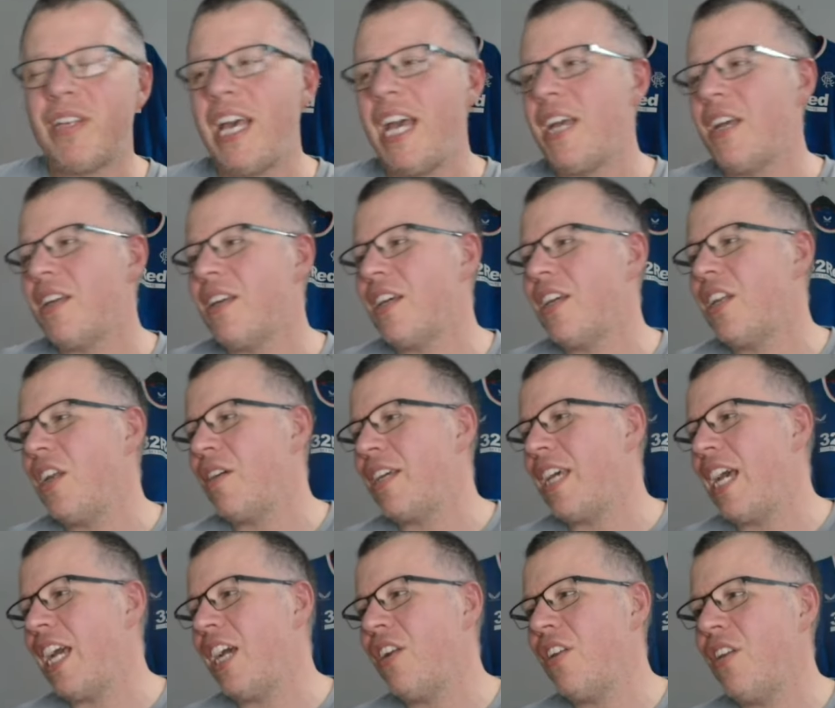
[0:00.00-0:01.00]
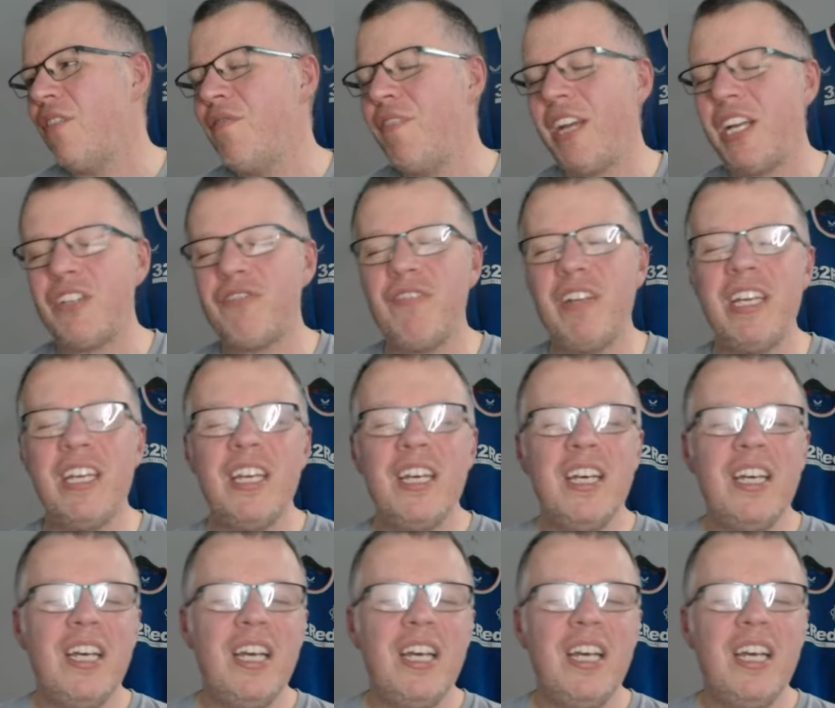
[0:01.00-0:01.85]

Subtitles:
getting a victory,